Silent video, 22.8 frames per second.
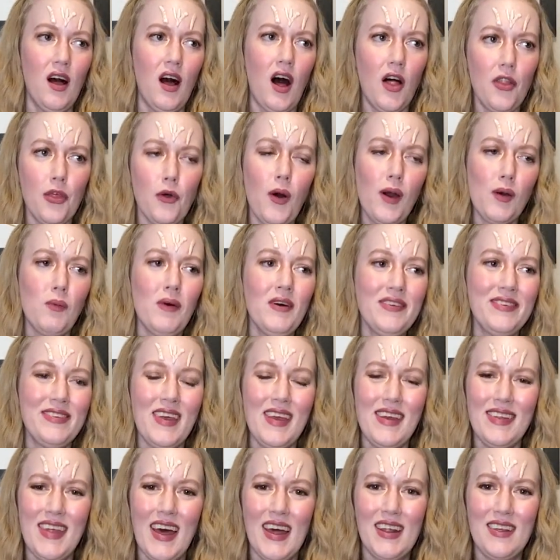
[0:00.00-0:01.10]
Although I will say
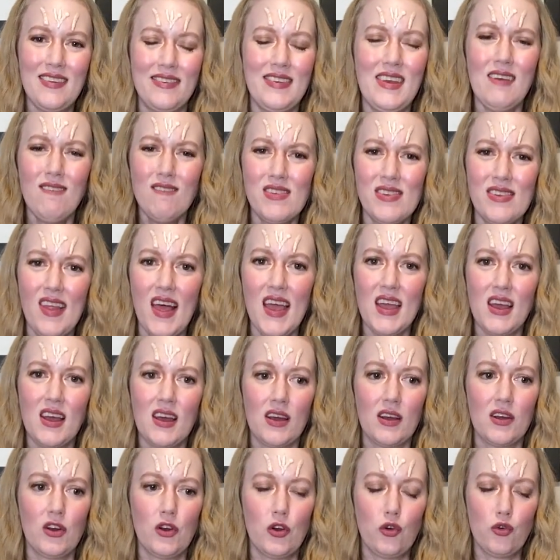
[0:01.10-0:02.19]
that it seems like
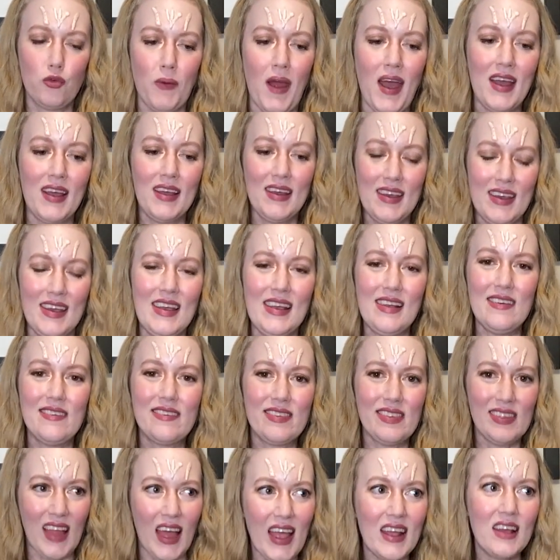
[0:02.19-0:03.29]
Greg Keyes
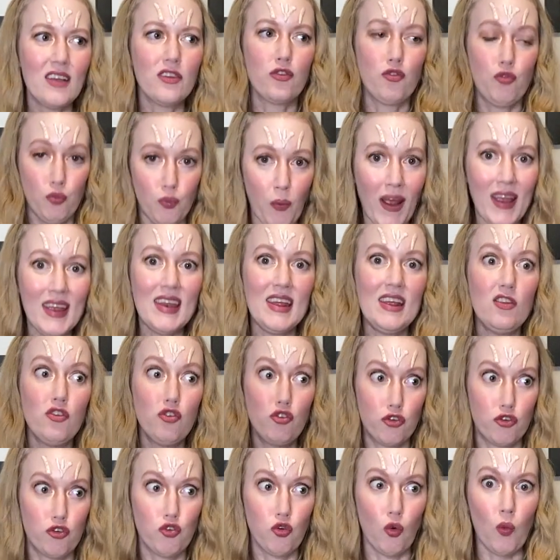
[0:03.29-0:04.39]
likes writing
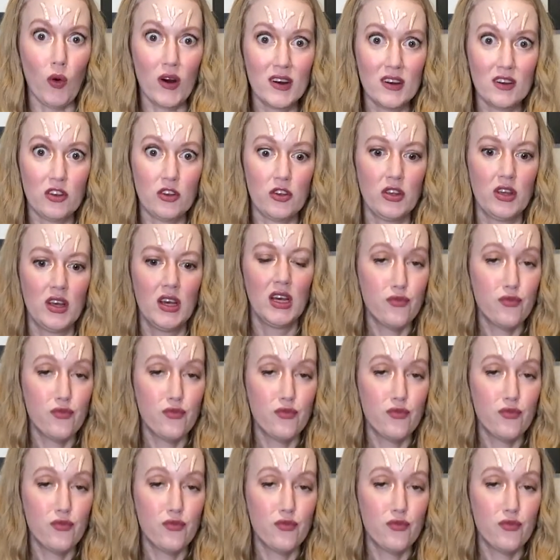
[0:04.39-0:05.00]
short,